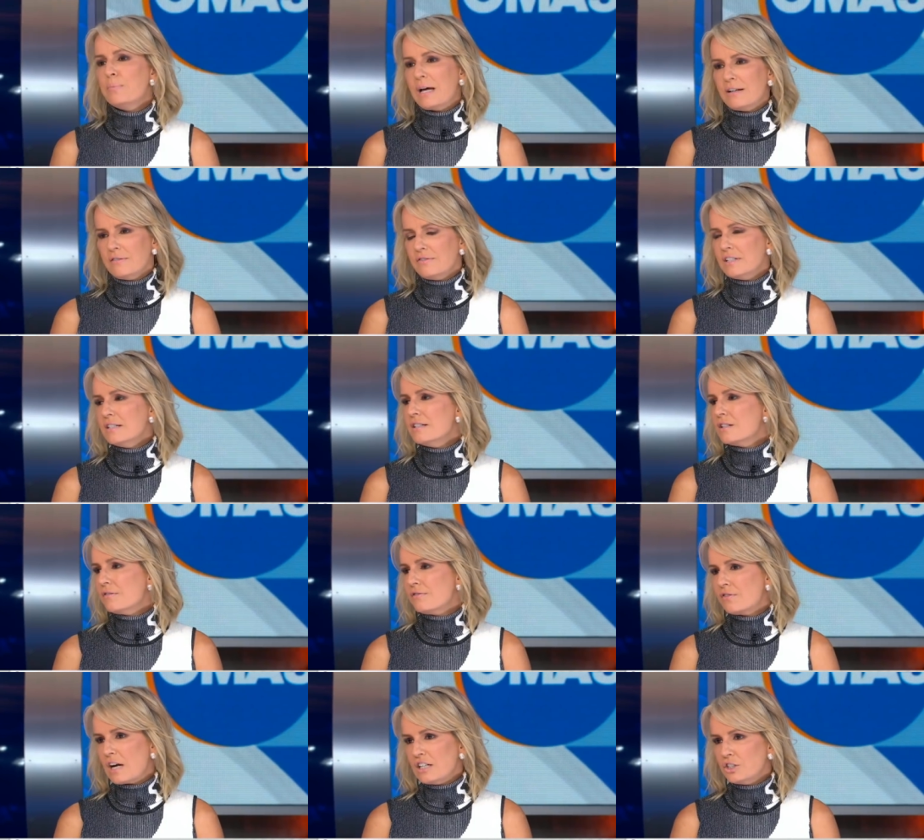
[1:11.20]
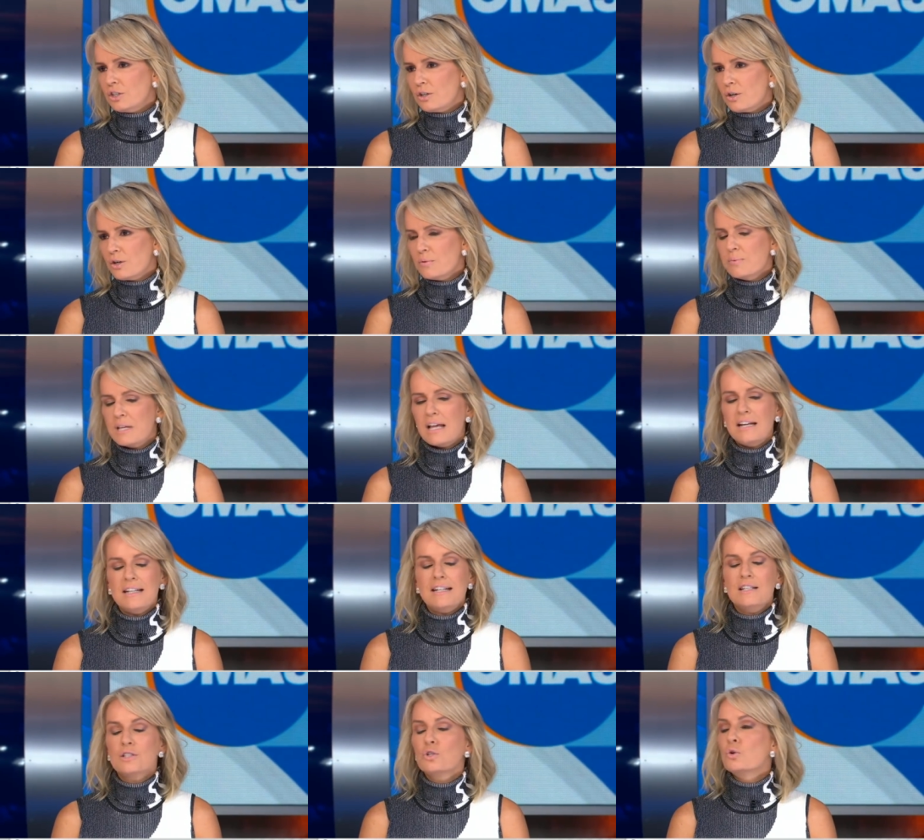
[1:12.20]
benefits to fresh herbs, and
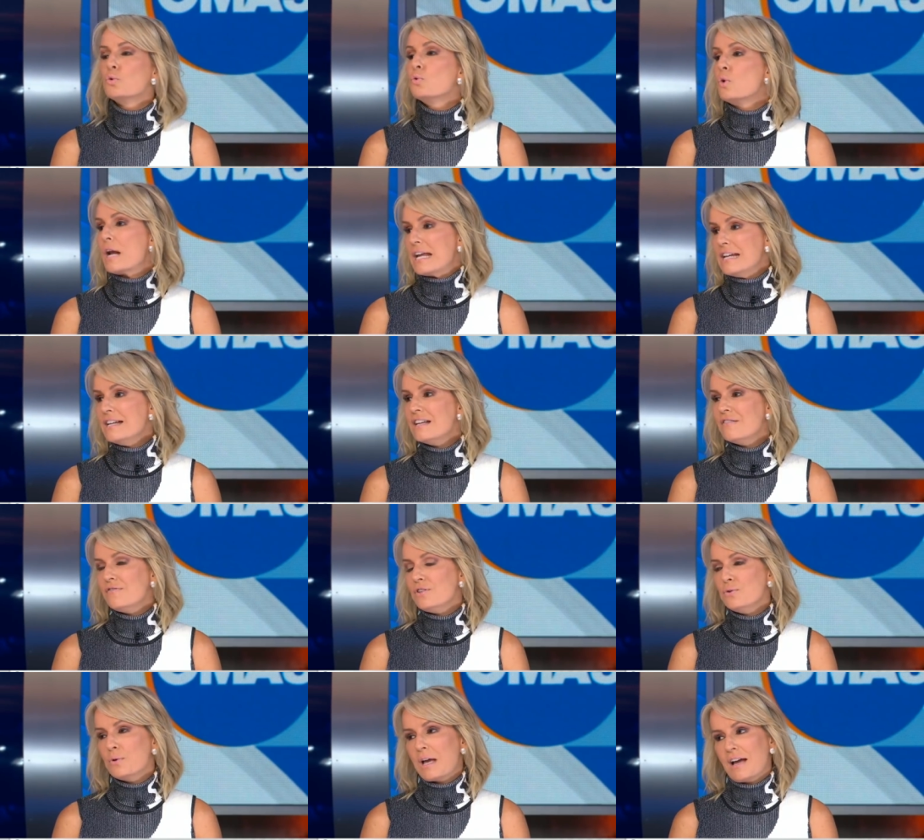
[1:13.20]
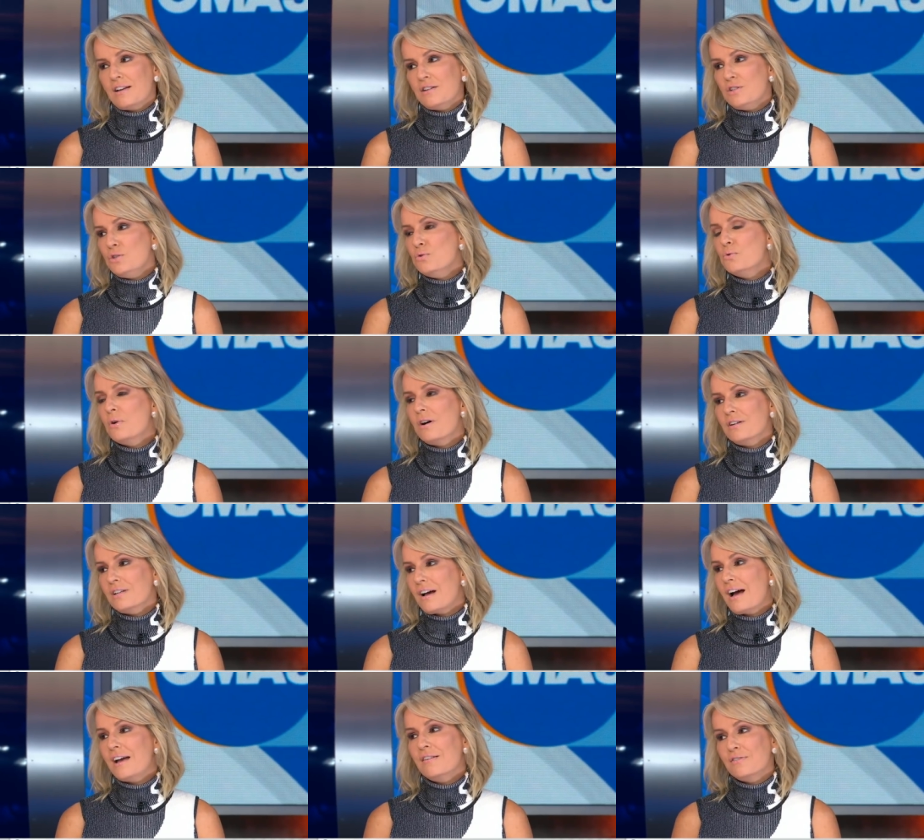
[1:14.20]
it is great if you can. You,
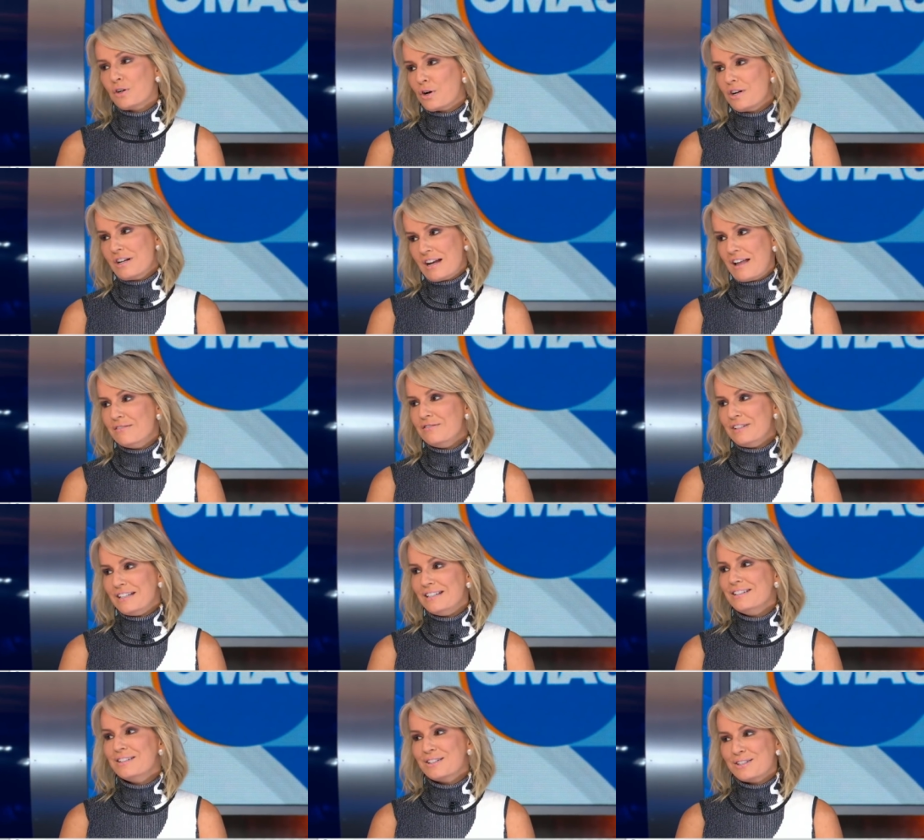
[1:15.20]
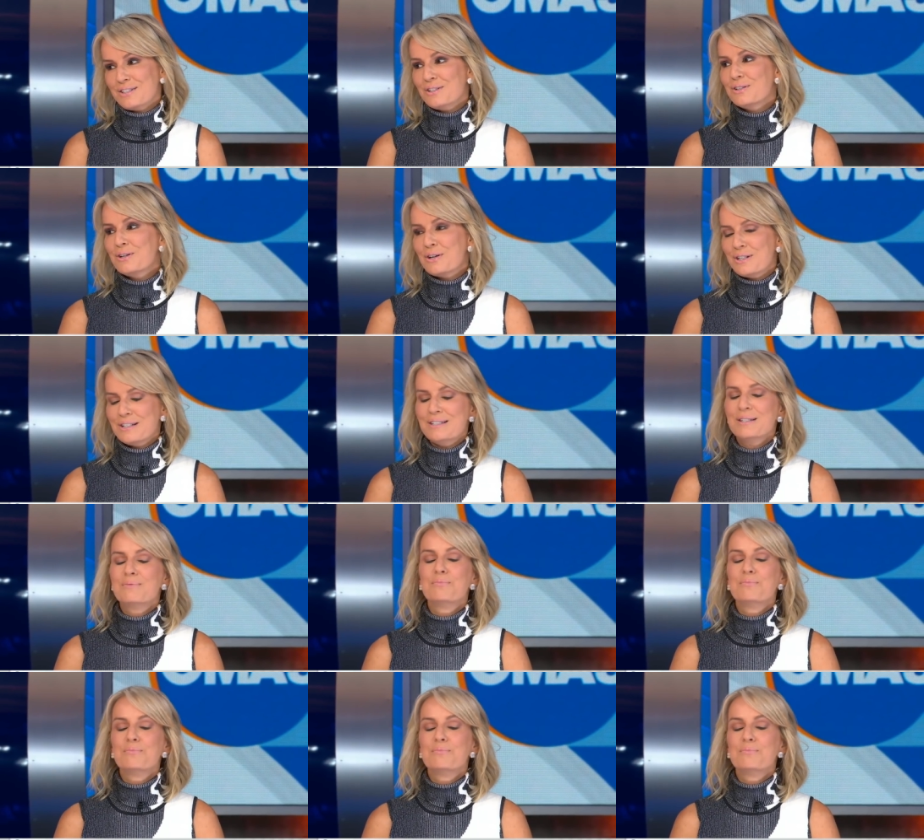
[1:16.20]
I have garden envy because your garden is